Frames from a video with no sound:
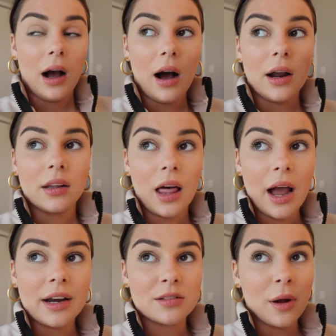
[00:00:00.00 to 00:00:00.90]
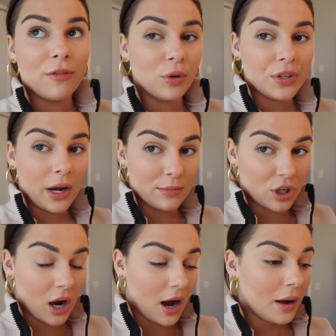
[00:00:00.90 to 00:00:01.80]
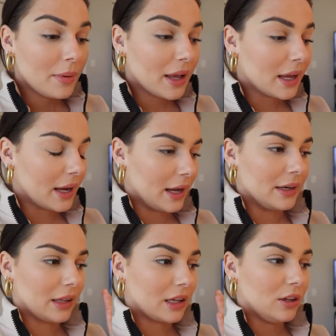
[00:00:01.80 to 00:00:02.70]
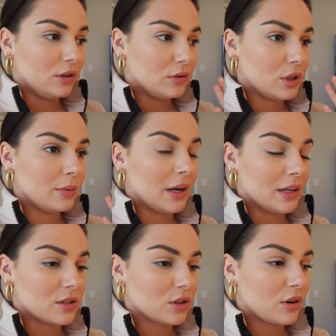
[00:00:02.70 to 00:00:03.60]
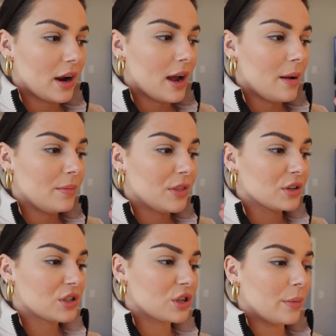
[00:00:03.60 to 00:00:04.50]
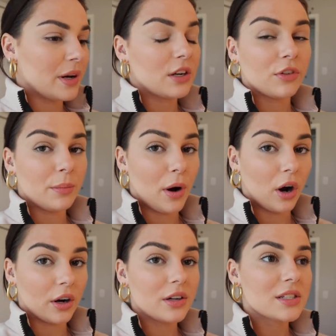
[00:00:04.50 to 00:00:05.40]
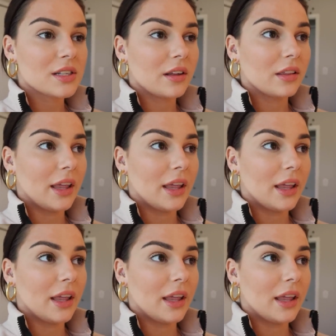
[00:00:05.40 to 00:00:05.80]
online as my full-time job and like YouTube and Instagram, there's so many different parts.